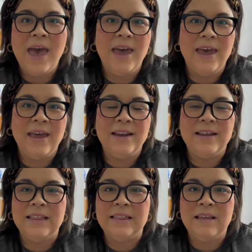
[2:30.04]

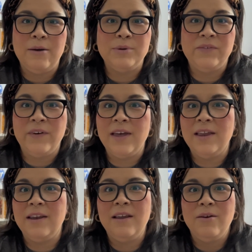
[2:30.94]
and that was
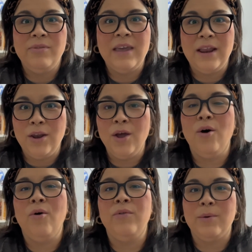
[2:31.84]
fun. They
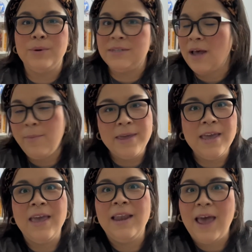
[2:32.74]
know that we're
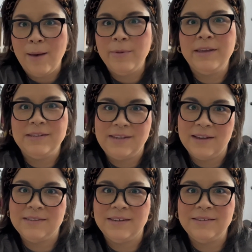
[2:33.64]
stopping in Abilene,
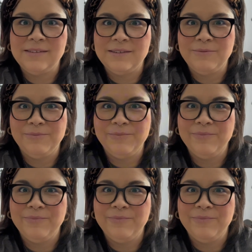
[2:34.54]
Texas.